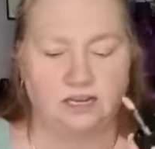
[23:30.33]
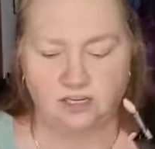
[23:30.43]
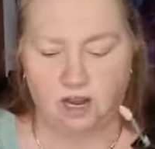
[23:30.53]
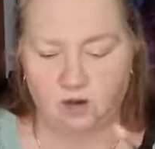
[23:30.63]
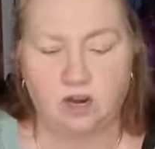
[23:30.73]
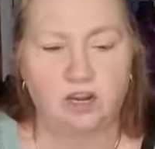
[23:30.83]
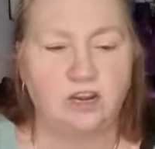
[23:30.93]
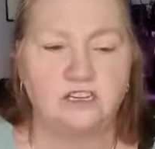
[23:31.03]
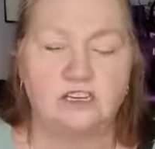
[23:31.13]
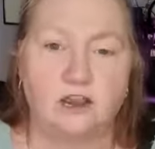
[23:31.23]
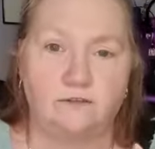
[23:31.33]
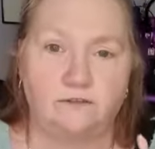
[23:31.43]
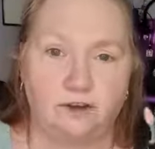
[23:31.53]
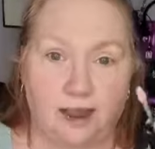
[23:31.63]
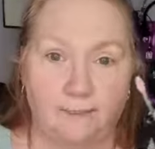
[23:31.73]
So you can use the doe
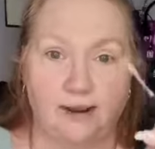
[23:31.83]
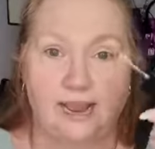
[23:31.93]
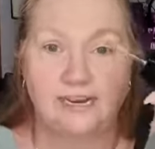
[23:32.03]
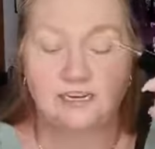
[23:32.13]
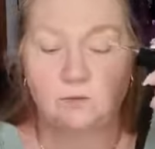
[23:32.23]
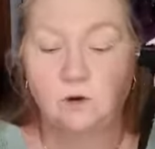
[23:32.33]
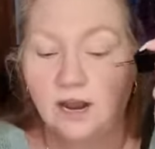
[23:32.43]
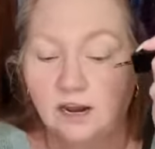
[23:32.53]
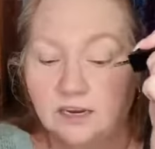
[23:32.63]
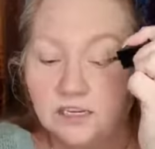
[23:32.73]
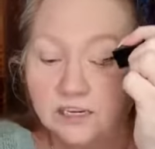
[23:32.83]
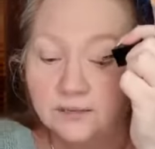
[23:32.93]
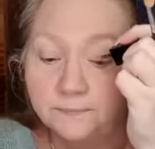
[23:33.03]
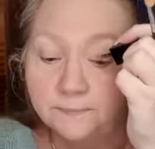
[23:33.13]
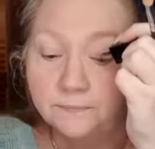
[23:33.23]
foot applicator. And what I like to
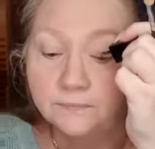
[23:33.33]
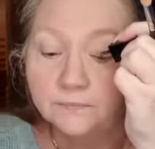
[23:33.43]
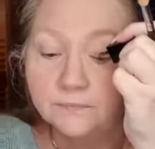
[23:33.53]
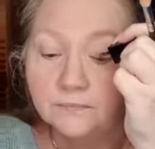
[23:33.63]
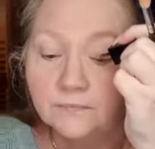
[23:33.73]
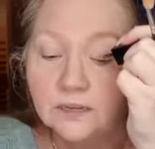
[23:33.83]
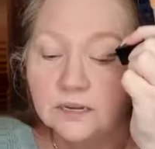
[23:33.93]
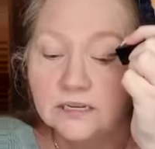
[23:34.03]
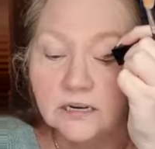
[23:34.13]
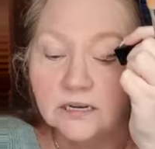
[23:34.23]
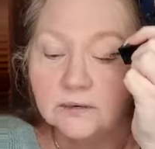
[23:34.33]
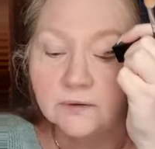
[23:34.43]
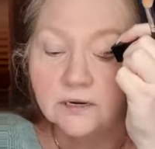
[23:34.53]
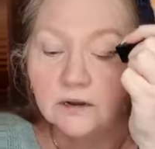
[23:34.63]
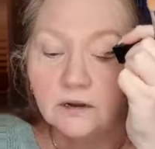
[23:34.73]
do is I like to
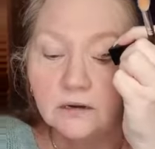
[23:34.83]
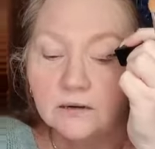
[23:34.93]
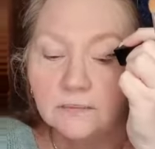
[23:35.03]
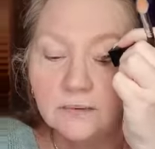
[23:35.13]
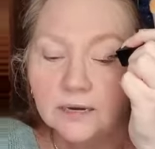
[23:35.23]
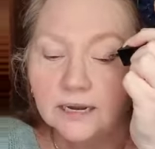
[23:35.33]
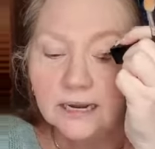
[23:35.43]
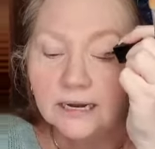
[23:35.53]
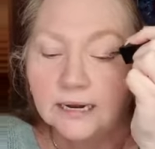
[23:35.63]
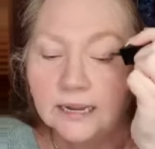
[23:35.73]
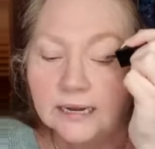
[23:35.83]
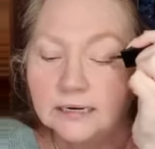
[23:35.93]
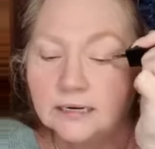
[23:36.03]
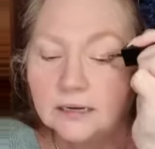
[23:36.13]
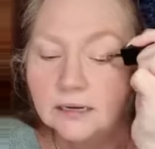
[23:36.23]
put it on my
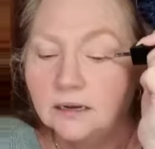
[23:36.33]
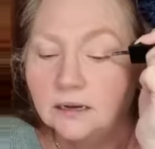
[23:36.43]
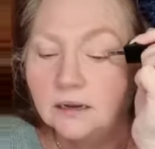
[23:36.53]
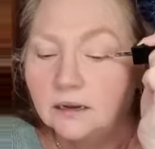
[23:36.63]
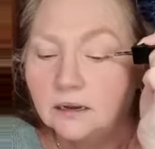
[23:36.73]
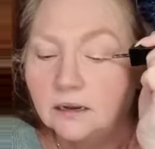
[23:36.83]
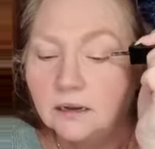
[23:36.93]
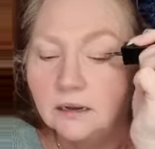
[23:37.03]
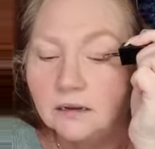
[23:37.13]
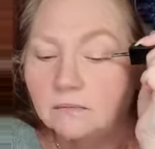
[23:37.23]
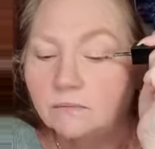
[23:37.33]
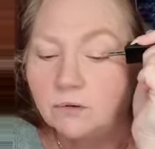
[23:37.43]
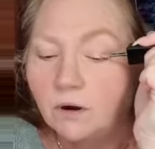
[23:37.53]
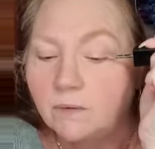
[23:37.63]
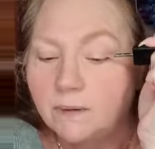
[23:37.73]
lid,
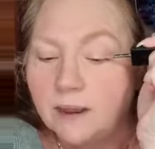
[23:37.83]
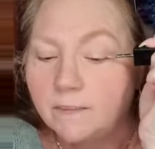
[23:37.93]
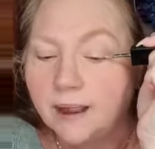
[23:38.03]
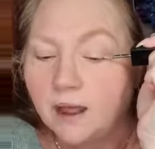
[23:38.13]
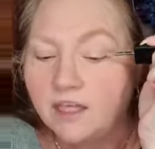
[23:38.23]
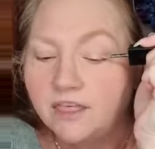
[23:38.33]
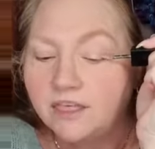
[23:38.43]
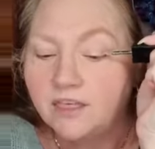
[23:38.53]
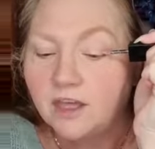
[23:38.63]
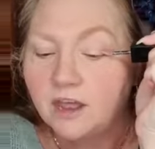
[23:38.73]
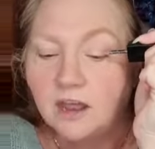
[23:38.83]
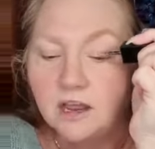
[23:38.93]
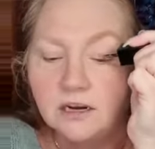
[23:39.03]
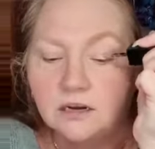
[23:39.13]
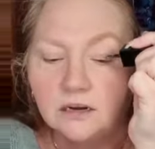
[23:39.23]
probably about a
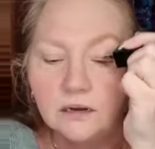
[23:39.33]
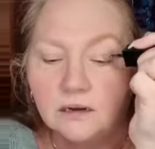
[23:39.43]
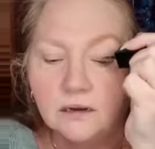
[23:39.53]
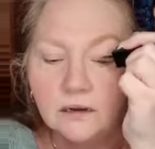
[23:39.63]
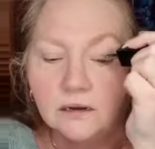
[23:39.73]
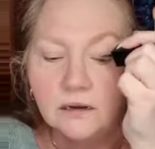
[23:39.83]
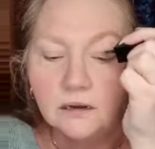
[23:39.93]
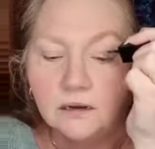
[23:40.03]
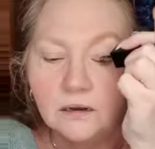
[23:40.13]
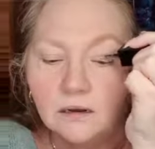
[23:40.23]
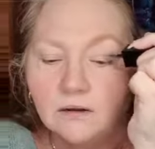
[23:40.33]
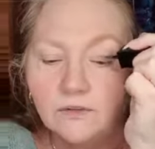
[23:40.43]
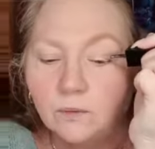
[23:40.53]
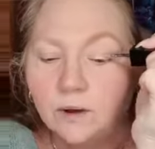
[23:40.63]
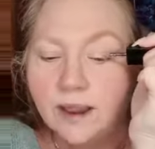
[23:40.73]
third of
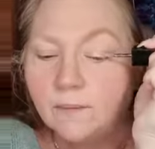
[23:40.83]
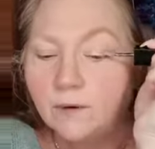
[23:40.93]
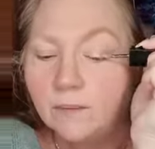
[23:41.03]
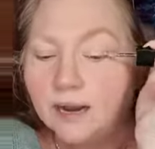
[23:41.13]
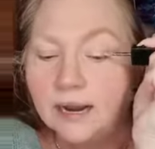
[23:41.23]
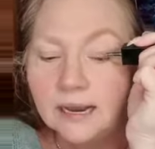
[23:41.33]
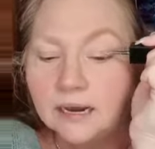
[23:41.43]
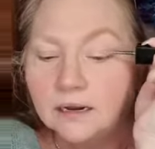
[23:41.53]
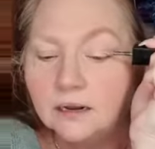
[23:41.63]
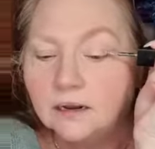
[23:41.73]
the way up on my lid,